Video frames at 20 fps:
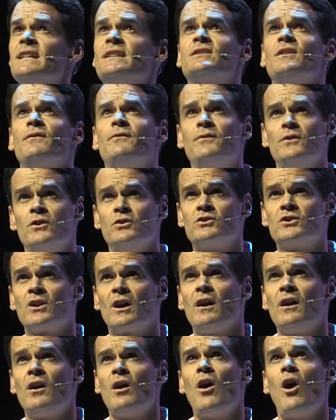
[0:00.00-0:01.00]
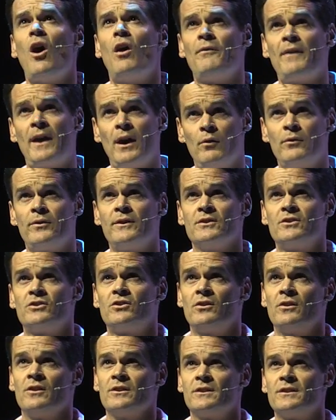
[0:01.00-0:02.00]
is the future of health
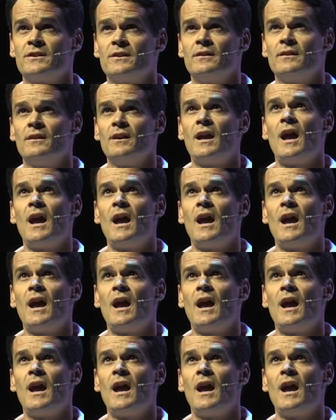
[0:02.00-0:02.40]
insurance.